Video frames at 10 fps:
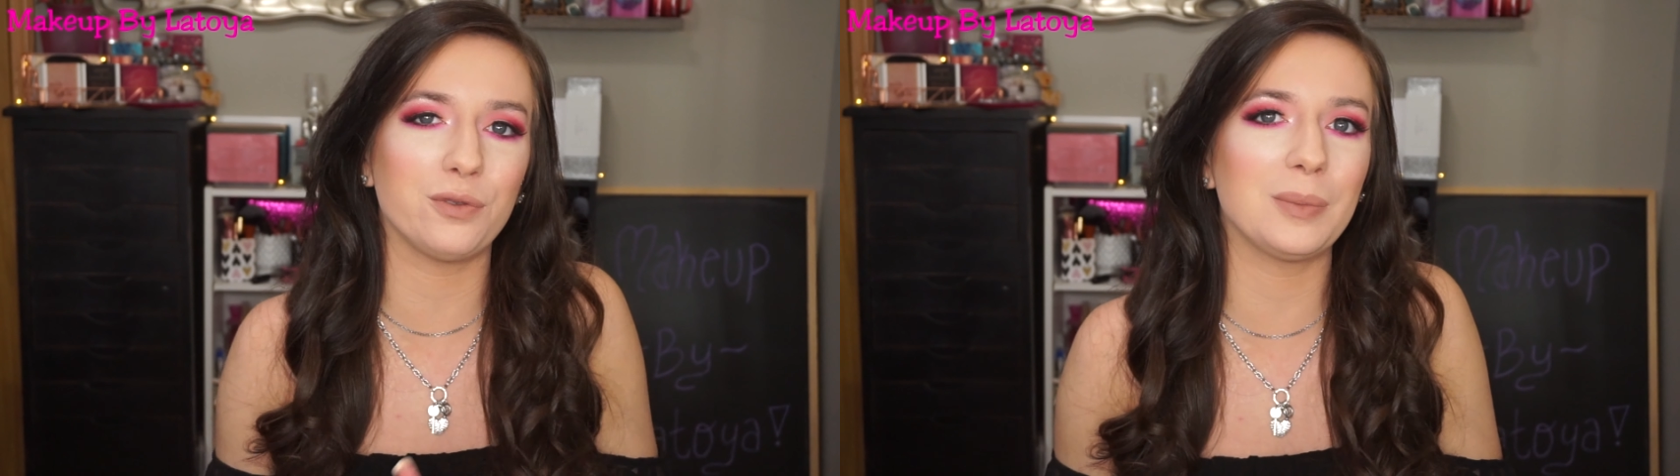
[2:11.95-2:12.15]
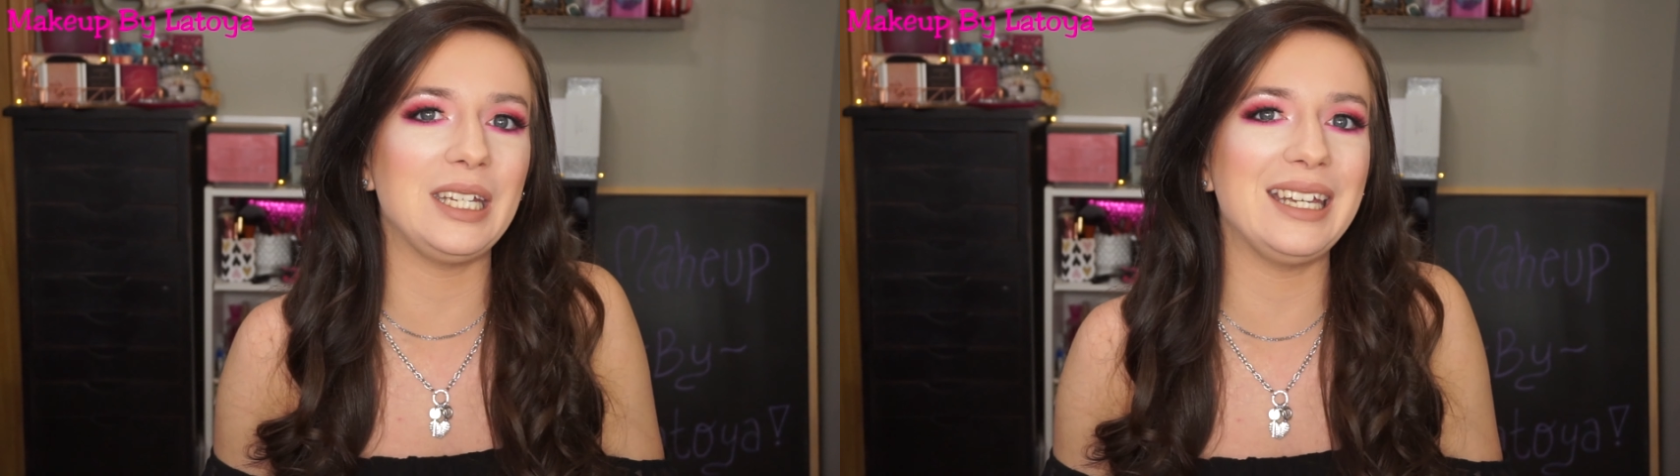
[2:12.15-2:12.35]

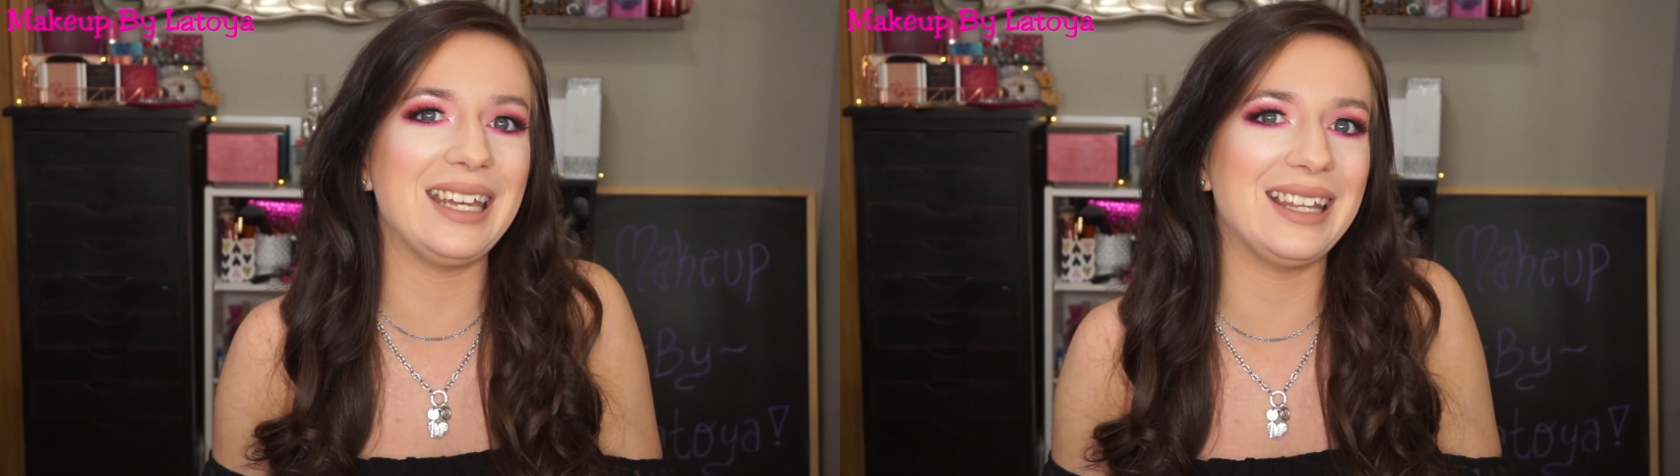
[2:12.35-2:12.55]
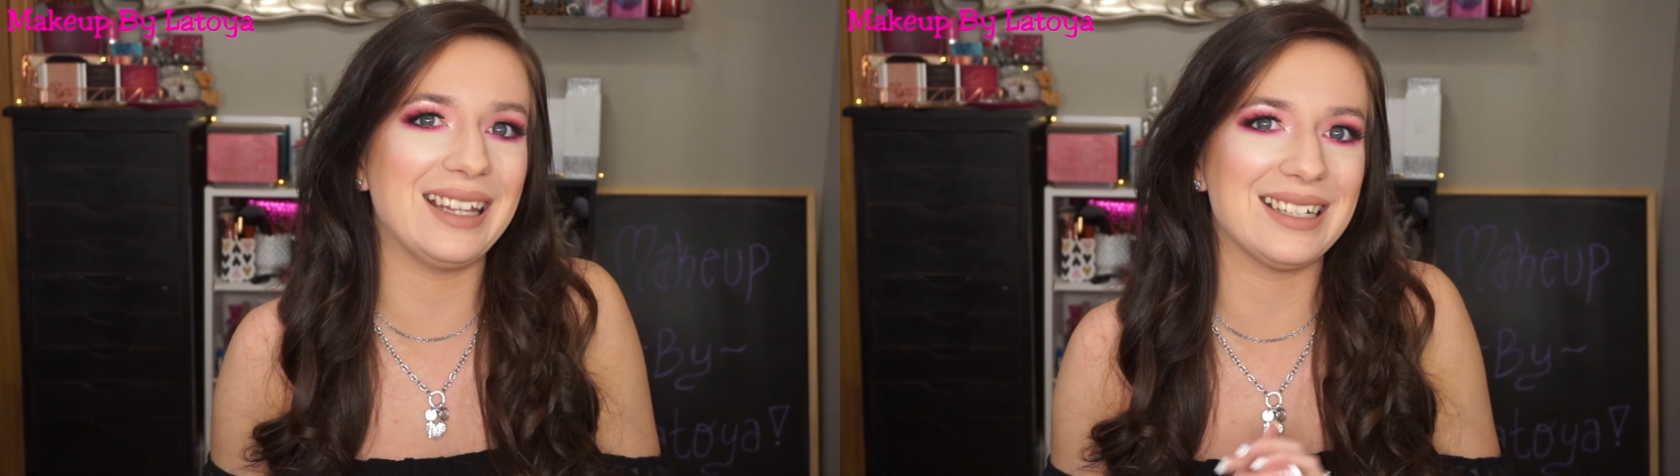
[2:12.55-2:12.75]
for me
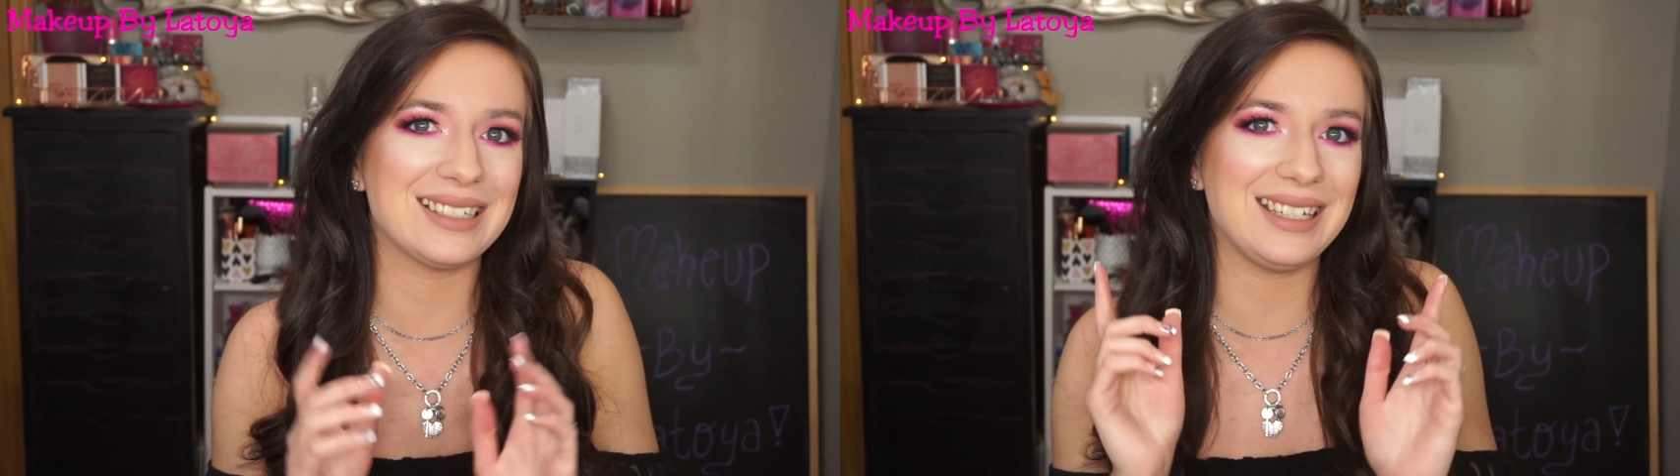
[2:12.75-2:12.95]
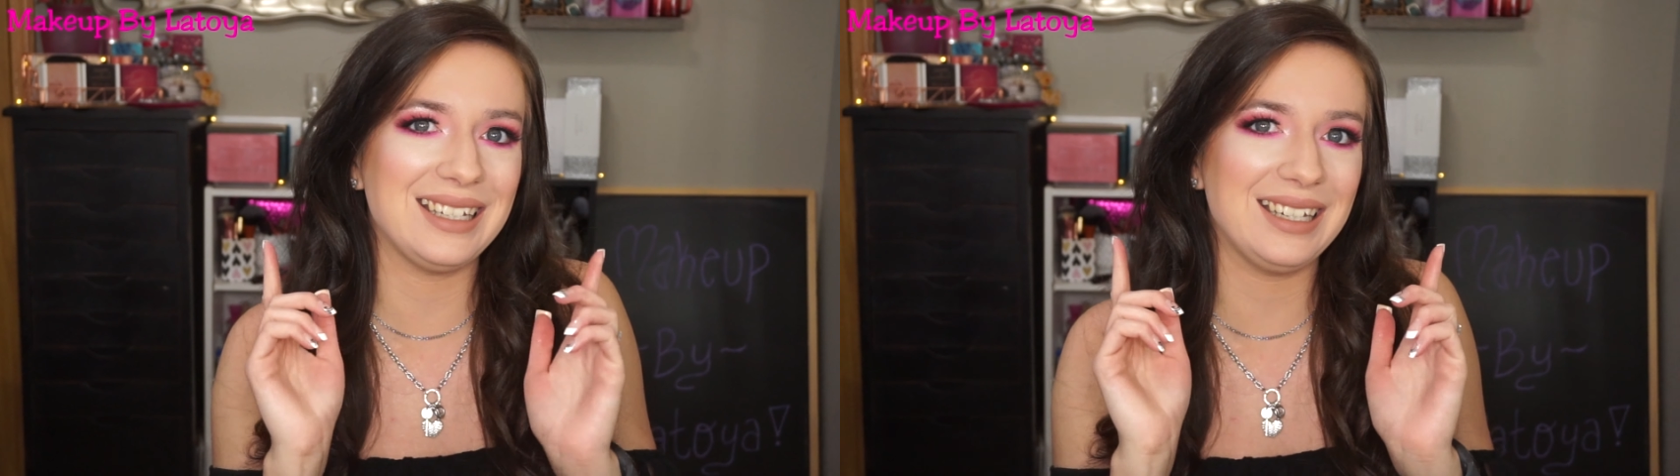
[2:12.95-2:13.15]
and
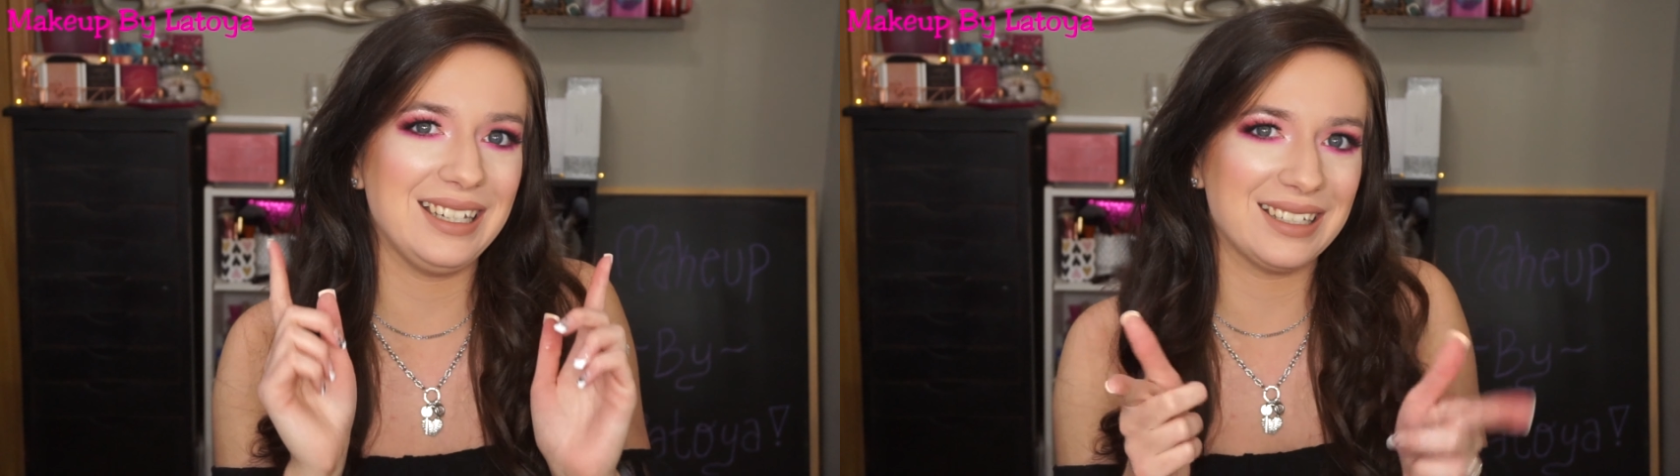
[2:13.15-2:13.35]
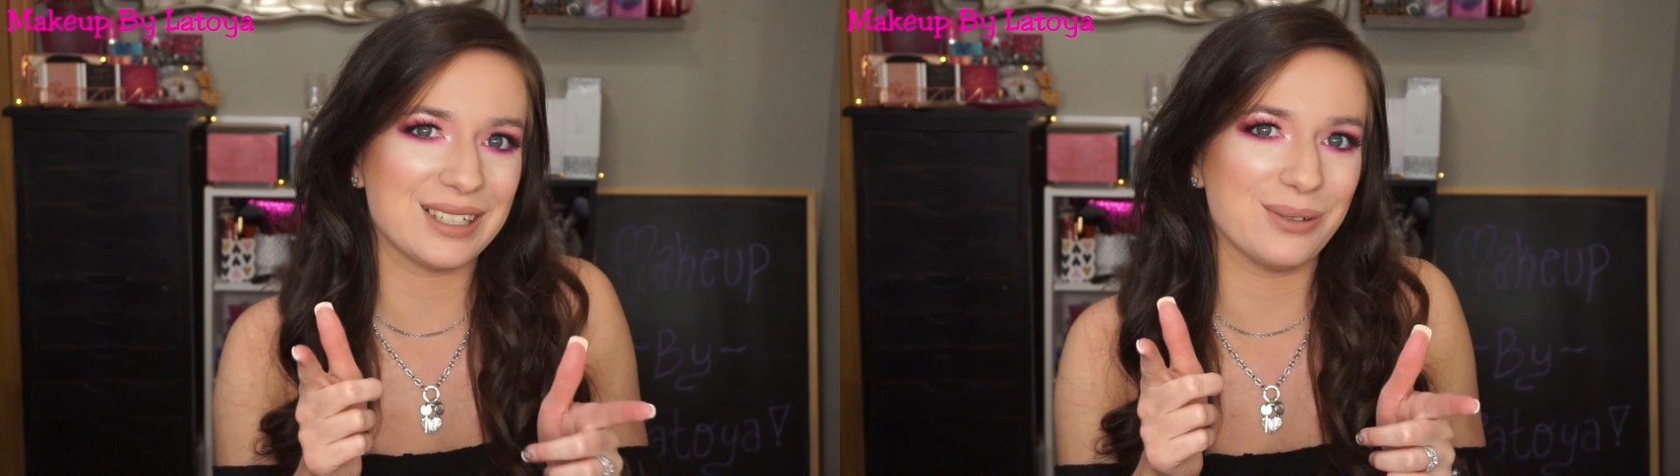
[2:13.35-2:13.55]
let's get
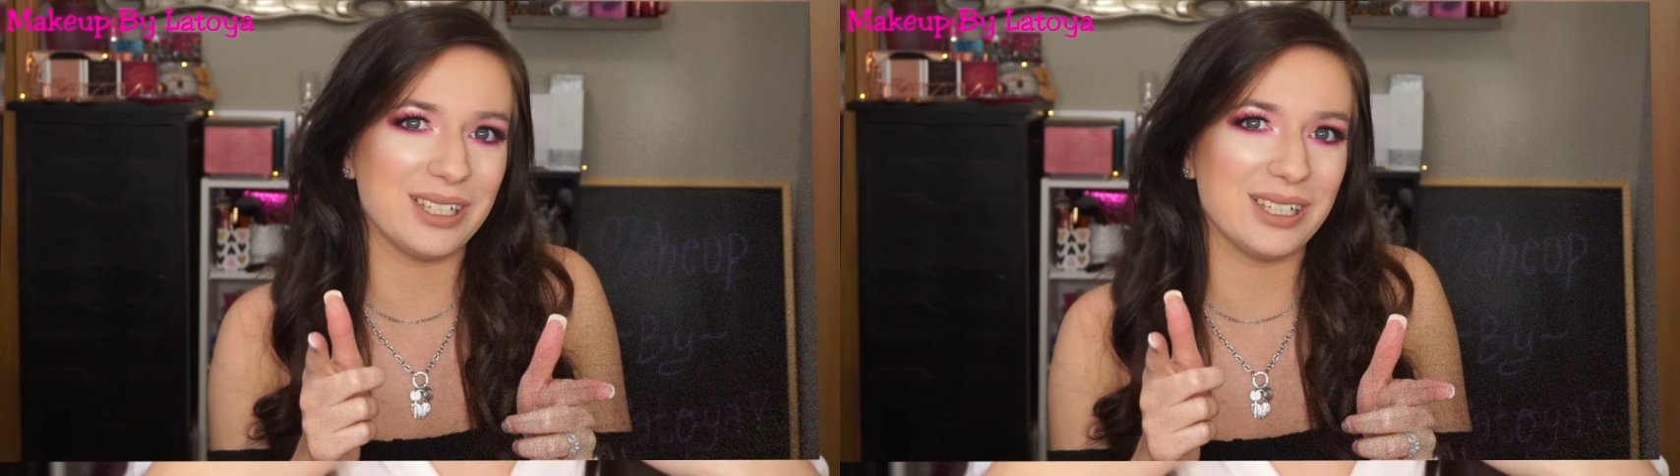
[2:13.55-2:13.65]
into